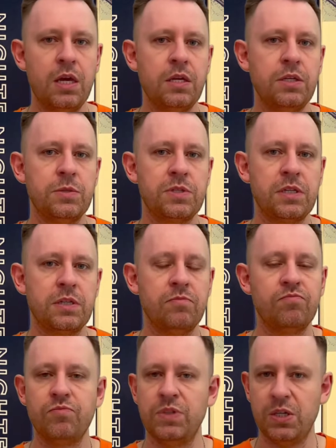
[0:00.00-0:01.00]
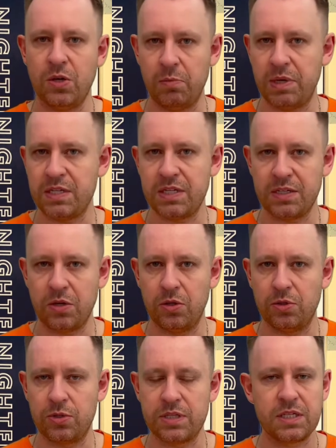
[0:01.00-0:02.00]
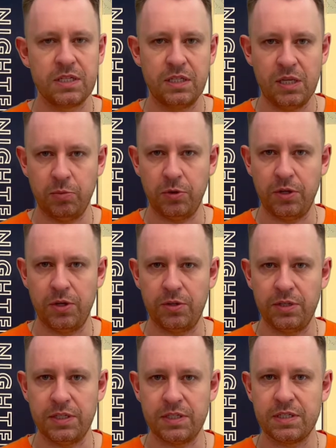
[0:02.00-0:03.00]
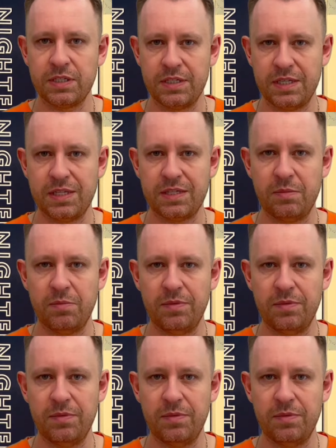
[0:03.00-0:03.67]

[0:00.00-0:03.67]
using the Commands and Colors Napoleonics system.